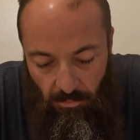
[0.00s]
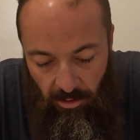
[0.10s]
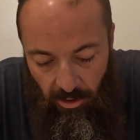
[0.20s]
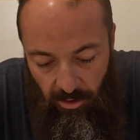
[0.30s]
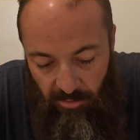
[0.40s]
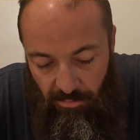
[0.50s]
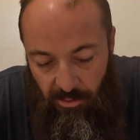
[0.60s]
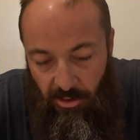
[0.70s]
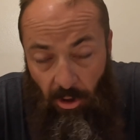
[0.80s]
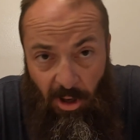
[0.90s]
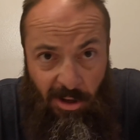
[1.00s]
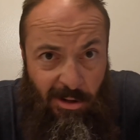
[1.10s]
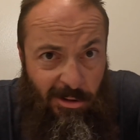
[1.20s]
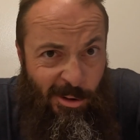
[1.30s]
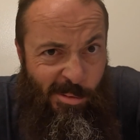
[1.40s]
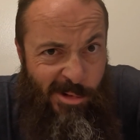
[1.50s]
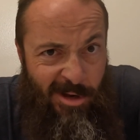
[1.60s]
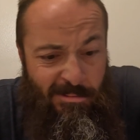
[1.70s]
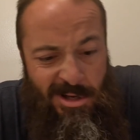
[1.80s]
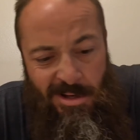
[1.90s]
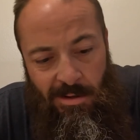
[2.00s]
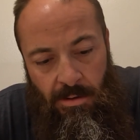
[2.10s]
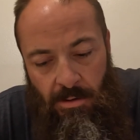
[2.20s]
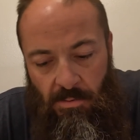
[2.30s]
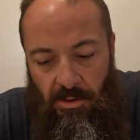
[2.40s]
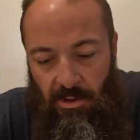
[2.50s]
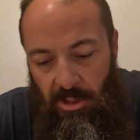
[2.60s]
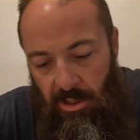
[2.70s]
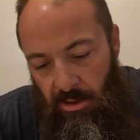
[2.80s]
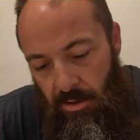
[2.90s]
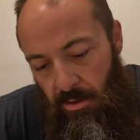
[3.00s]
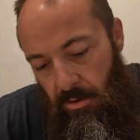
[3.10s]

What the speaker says: we are going to put hot glue, maybe? What do you think?